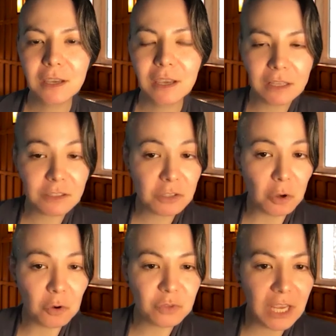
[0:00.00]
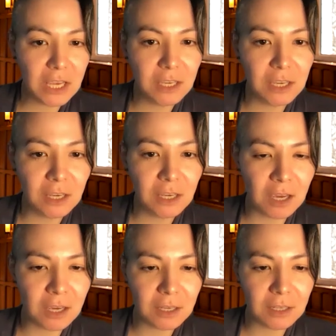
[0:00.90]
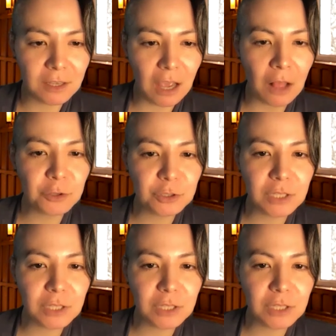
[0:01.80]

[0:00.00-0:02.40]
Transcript: And so taking other